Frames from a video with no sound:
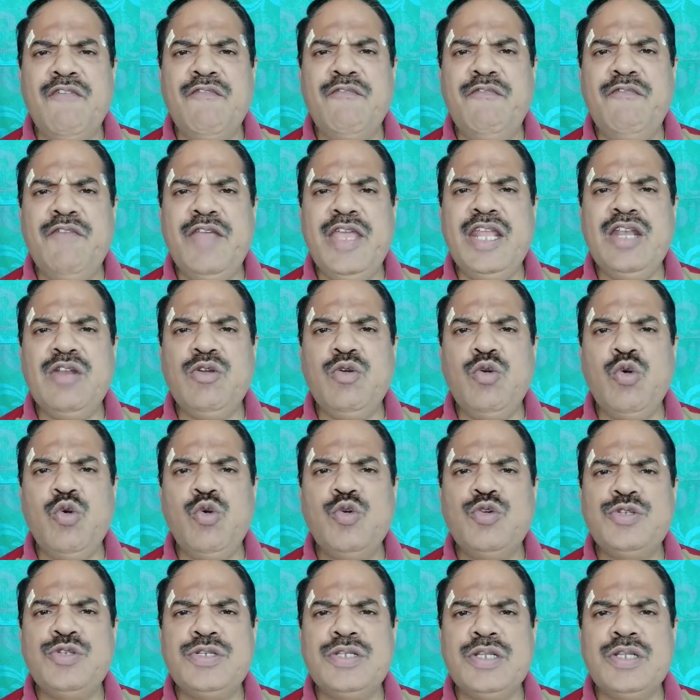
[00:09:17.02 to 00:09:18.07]
where
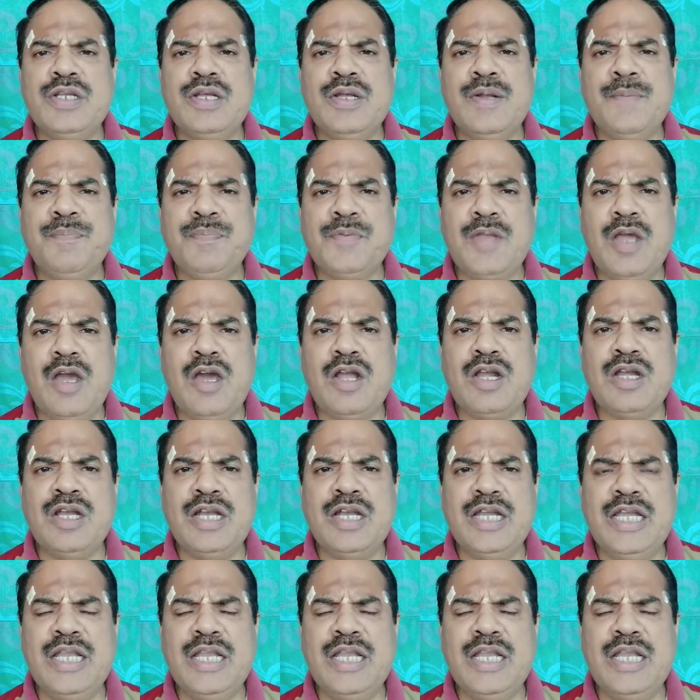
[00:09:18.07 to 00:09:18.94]
goods are